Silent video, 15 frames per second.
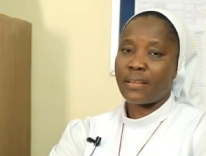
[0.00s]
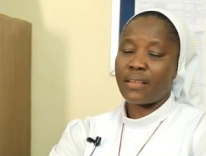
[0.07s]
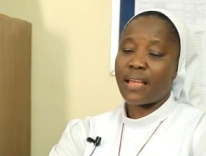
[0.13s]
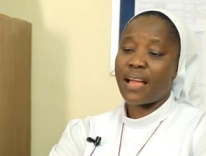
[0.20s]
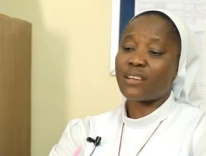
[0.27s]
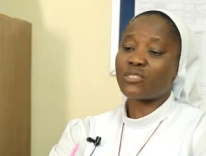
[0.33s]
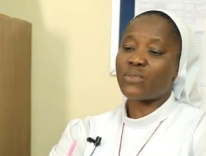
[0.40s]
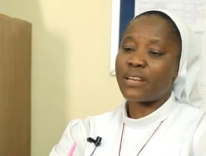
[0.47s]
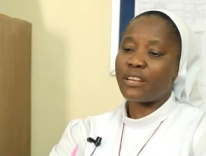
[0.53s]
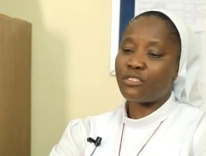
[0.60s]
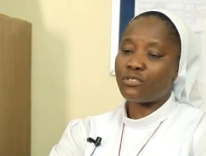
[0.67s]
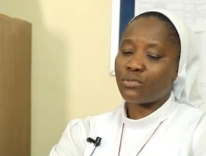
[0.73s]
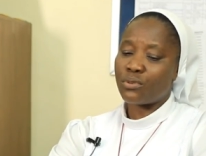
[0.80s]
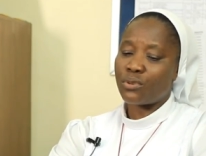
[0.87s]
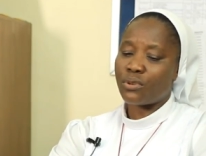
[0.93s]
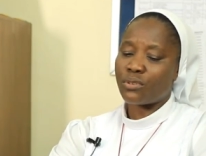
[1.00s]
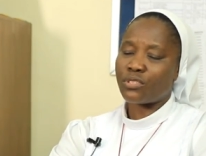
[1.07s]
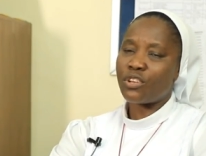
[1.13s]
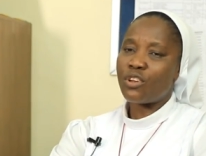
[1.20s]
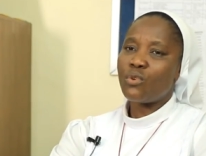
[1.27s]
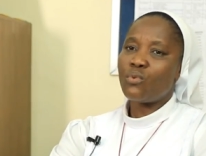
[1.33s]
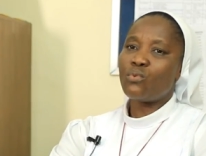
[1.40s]
He actually told us
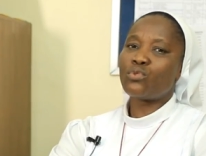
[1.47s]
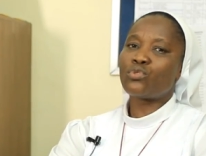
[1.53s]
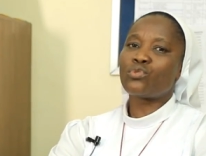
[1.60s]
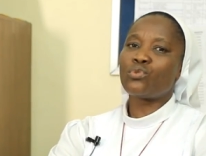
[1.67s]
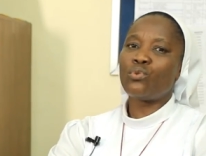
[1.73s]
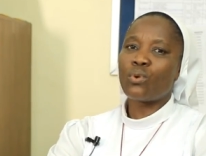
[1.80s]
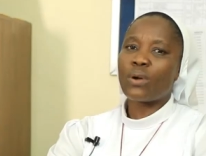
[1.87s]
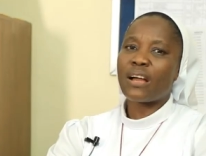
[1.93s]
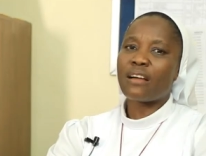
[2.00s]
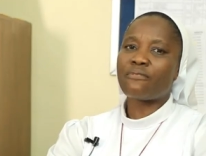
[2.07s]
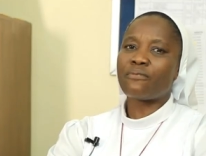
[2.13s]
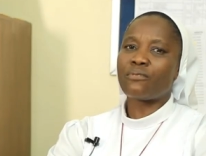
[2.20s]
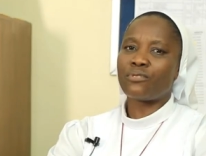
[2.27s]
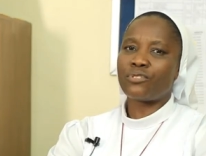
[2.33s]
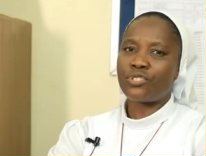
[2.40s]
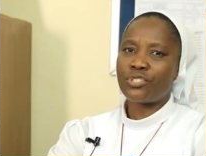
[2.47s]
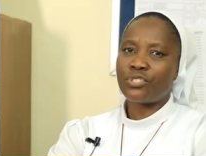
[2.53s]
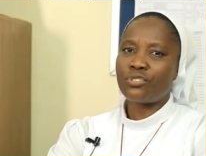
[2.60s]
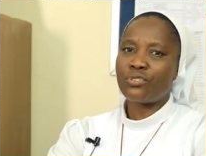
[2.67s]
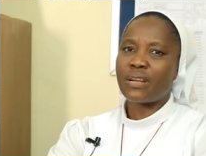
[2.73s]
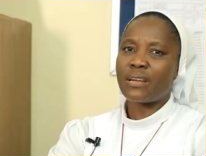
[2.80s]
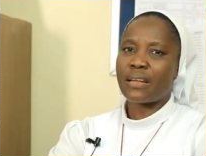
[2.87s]
we should look out for
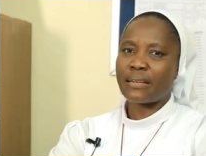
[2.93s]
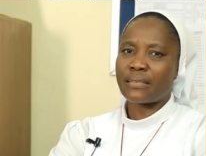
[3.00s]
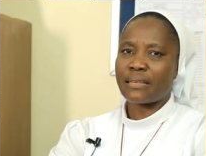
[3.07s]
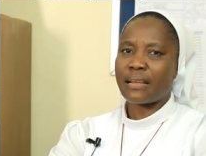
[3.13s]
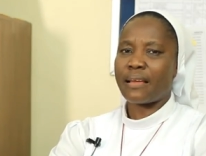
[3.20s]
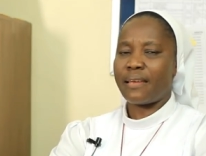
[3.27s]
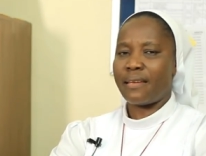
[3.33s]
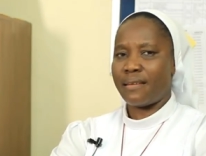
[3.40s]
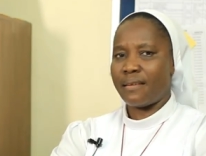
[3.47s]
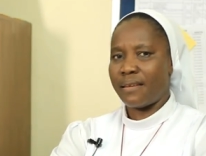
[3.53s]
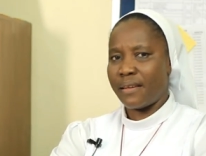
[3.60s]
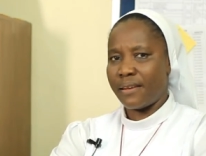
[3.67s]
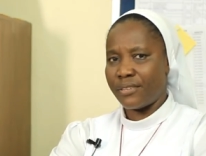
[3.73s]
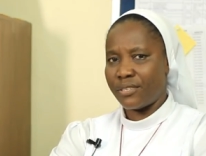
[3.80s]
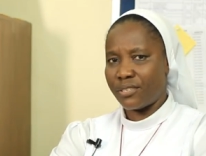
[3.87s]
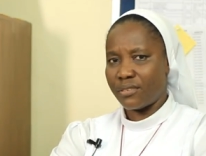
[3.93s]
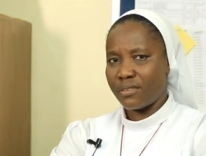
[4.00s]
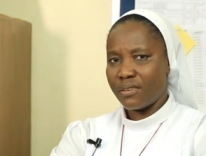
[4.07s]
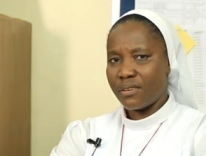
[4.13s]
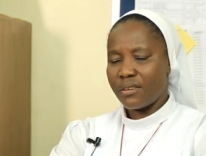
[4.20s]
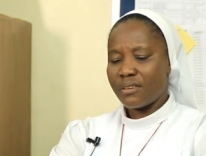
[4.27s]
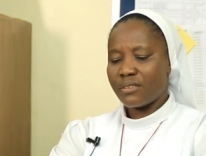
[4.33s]
children that are in need
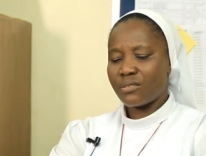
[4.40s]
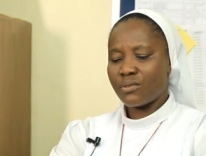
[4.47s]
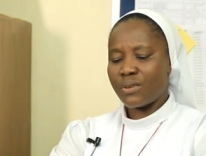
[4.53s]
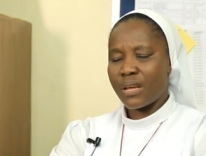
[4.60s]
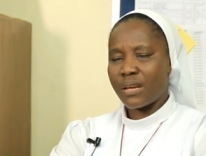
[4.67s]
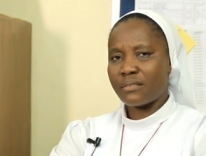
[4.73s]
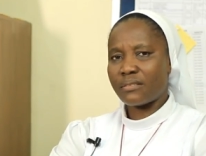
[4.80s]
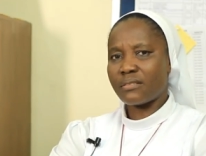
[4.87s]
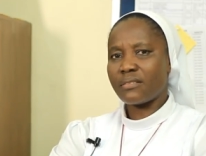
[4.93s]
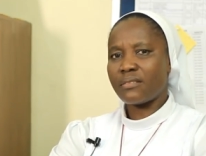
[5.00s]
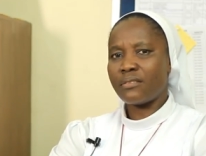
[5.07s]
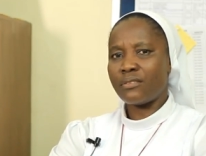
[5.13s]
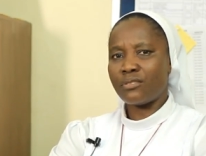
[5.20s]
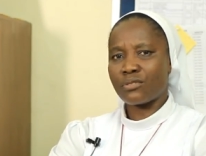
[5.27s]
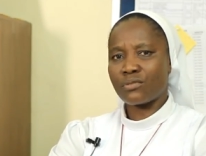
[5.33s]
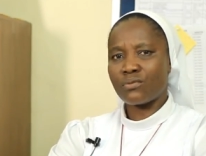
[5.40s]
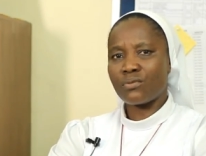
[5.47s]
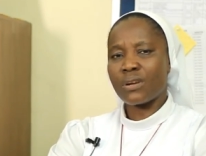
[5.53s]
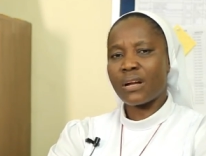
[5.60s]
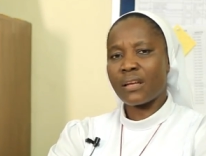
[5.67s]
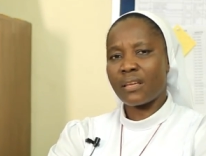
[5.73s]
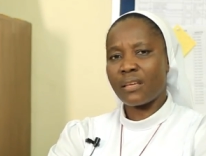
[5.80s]
so that the school
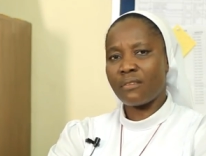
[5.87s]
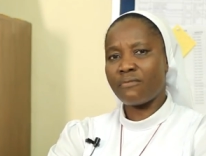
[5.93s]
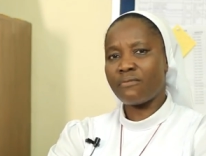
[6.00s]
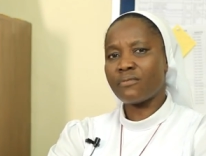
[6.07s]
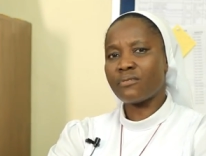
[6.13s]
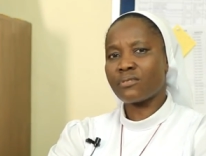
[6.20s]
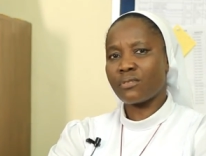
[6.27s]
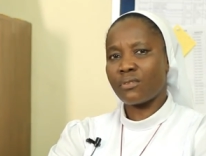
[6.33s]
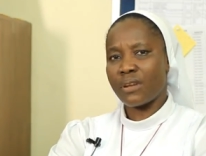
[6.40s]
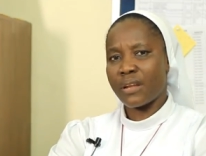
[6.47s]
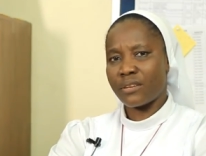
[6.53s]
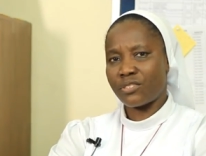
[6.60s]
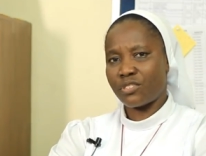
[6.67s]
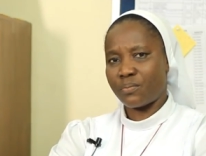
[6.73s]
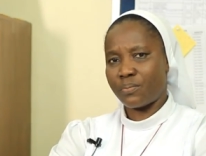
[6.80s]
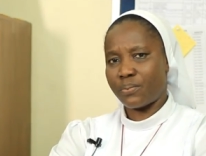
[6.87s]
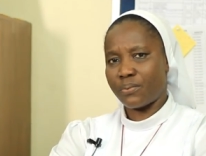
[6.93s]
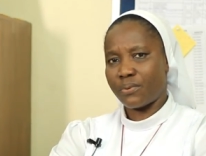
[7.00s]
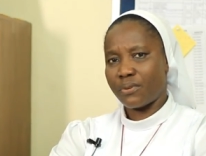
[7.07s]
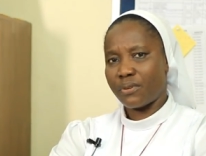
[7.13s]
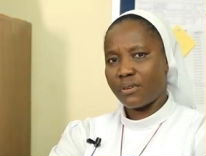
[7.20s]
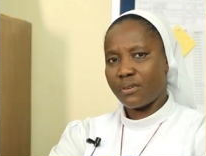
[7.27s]
can give scholarship
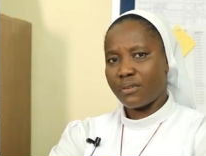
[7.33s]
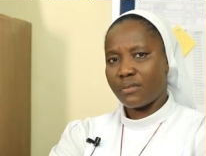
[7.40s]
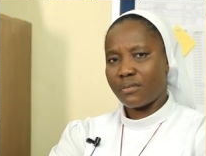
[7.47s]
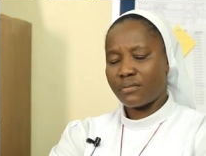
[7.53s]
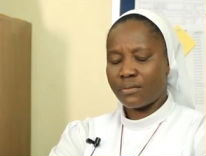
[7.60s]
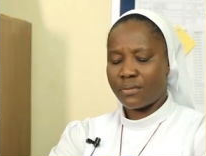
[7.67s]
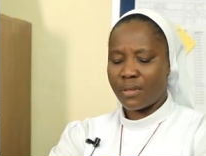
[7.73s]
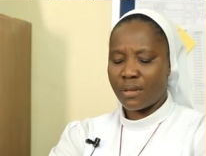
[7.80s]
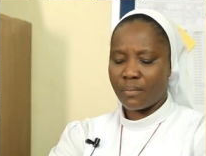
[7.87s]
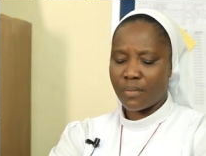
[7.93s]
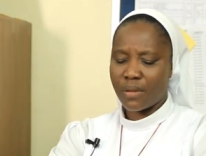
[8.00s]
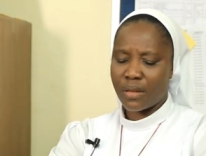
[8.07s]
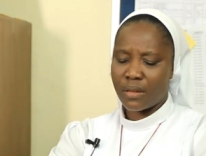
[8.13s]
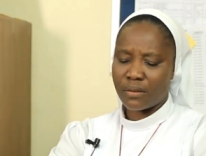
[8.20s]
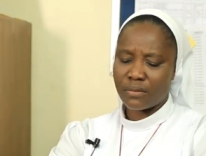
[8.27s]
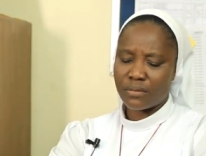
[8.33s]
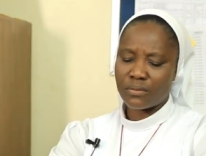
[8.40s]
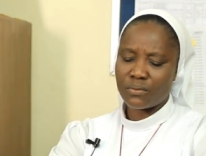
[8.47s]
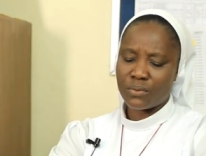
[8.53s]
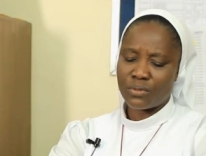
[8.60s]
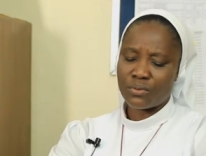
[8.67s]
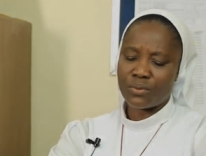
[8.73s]
to them and
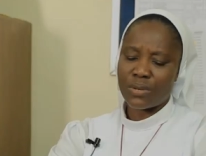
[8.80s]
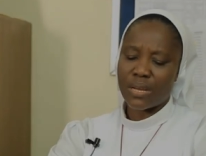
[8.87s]
we'll do